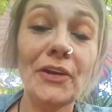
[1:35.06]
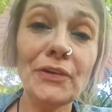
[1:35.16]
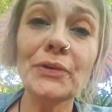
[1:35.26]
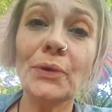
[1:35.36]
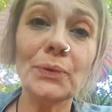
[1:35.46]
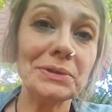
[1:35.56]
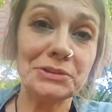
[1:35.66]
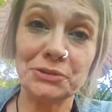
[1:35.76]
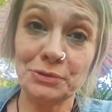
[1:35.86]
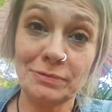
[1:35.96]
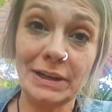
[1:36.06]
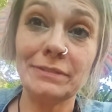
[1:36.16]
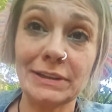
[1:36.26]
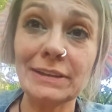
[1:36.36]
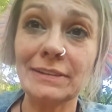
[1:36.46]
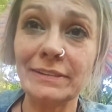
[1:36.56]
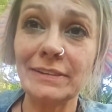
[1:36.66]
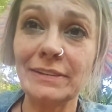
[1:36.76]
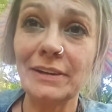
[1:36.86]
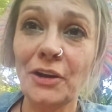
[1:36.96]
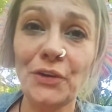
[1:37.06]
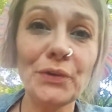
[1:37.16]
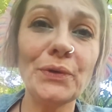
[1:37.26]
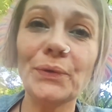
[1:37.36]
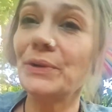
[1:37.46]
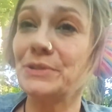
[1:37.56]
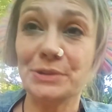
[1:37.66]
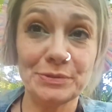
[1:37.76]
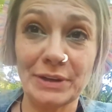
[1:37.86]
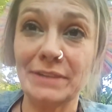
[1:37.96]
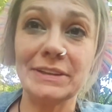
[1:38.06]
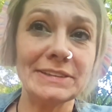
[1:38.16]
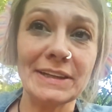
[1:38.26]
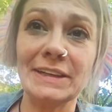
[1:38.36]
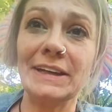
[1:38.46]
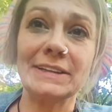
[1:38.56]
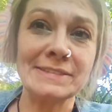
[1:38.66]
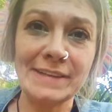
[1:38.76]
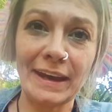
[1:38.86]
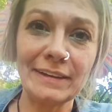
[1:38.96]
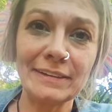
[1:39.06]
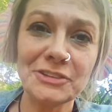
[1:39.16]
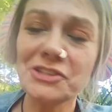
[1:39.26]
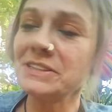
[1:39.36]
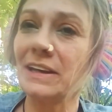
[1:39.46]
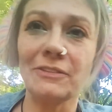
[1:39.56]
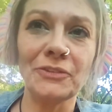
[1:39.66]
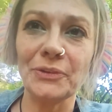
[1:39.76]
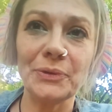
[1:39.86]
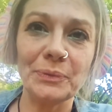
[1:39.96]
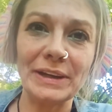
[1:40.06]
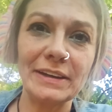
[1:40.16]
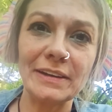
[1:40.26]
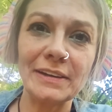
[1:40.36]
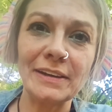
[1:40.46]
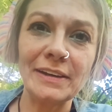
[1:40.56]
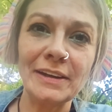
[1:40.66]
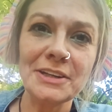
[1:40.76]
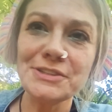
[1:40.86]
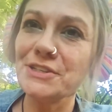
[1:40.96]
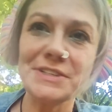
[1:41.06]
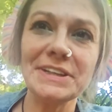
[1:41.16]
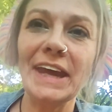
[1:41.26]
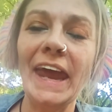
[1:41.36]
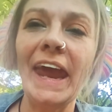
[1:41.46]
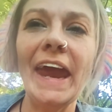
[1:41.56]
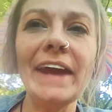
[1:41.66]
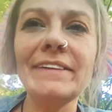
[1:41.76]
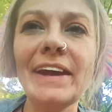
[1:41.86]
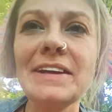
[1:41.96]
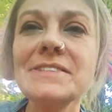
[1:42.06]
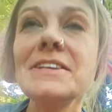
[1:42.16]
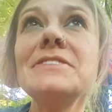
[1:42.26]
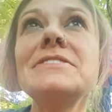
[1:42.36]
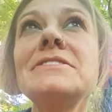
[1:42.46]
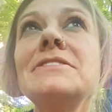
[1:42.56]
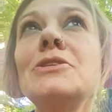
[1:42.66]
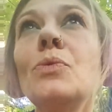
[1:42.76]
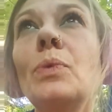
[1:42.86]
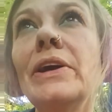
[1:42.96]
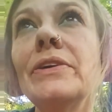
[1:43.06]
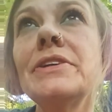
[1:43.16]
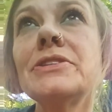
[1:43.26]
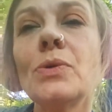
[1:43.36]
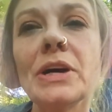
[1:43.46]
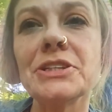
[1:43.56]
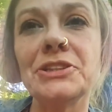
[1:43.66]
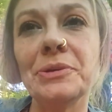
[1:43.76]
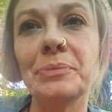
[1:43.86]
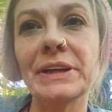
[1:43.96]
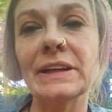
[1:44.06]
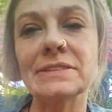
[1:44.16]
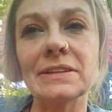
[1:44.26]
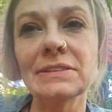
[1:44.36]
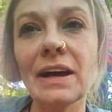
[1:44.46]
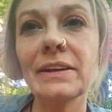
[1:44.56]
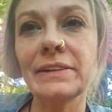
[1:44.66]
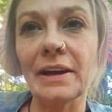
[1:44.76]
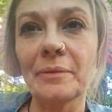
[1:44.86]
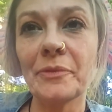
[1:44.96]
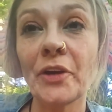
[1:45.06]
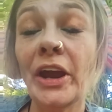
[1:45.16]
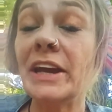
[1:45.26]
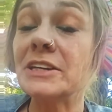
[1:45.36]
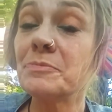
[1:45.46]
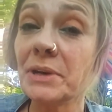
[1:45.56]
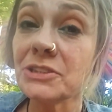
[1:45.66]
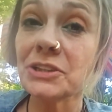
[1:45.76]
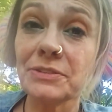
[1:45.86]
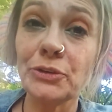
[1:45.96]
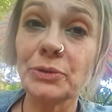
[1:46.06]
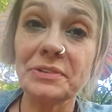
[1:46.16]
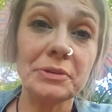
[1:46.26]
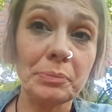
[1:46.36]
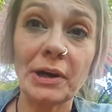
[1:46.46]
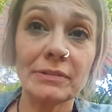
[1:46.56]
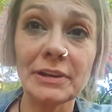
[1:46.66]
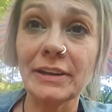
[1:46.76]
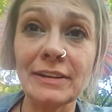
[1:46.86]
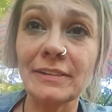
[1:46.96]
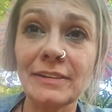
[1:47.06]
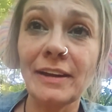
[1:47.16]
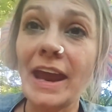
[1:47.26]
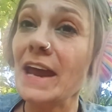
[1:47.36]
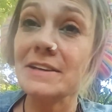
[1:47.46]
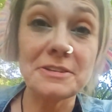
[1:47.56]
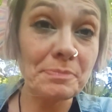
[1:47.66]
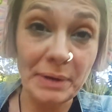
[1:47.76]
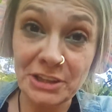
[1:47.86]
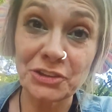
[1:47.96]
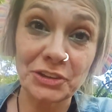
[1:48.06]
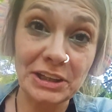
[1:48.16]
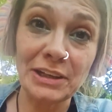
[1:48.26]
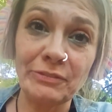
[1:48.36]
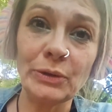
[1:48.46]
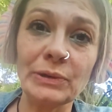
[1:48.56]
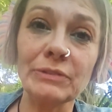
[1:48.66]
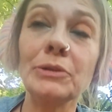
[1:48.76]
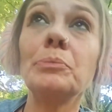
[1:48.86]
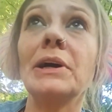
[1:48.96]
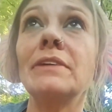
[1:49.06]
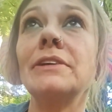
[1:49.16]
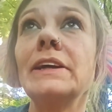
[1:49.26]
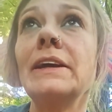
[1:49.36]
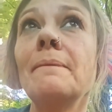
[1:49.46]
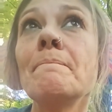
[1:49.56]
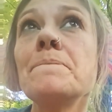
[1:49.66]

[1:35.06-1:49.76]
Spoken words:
your goal is surviving. Your goal is surviving to the next day, just getting through the week. Just, and that is the weirdest question because a lot of times, especially if you live in poverty, especially if you live in poverty,